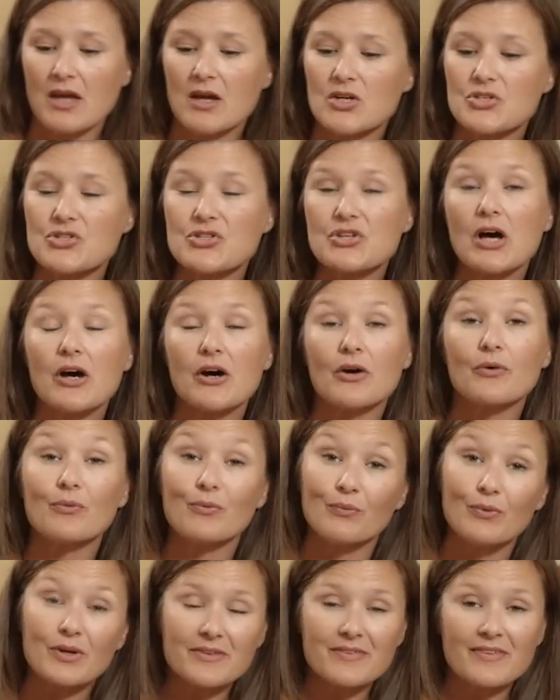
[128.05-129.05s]
So
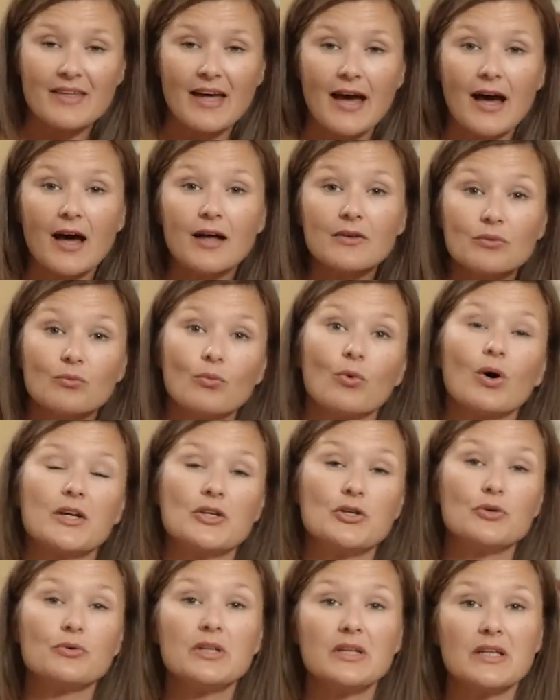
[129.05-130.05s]
with that, what
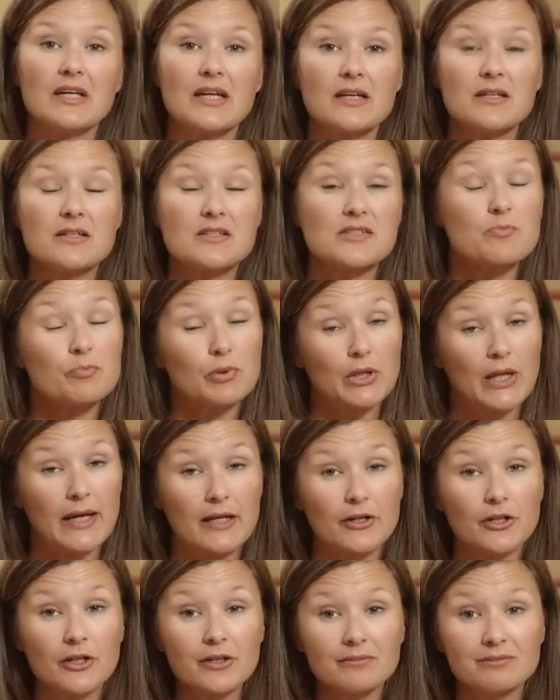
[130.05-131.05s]
you would need is a
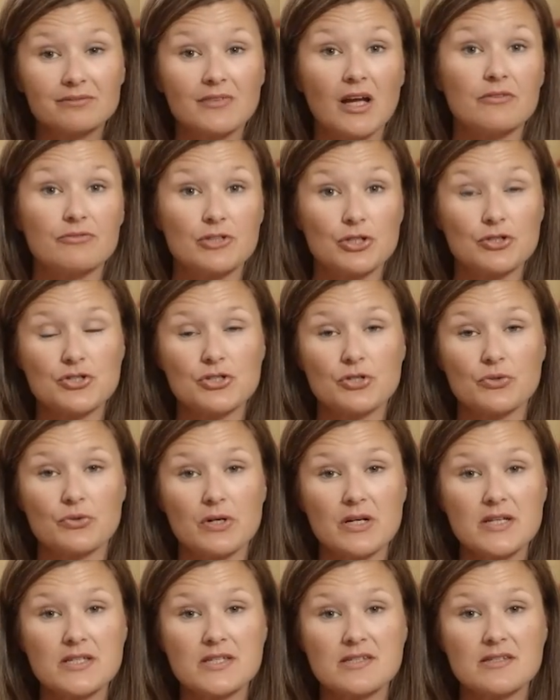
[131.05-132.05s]
planner of your
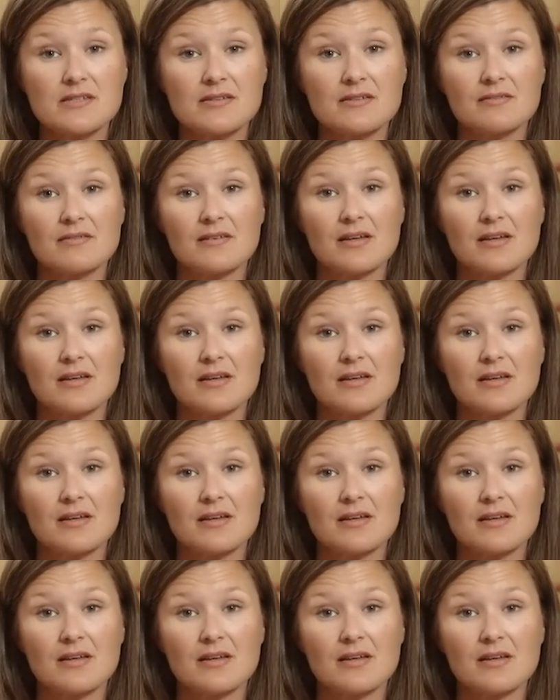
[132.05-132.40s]
choice.